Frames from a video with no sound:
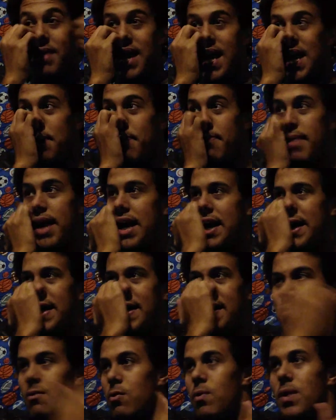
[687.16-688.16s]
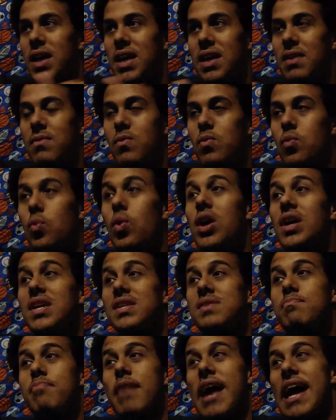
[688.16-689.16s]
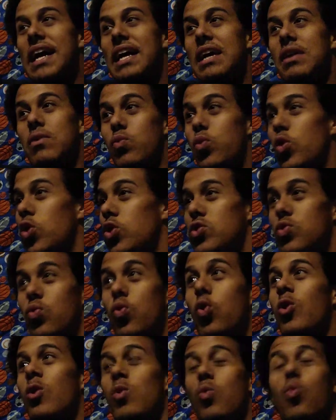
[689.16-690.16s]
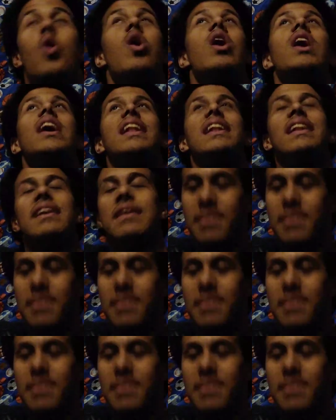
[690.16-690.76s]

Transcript: make America what it was back in World War I.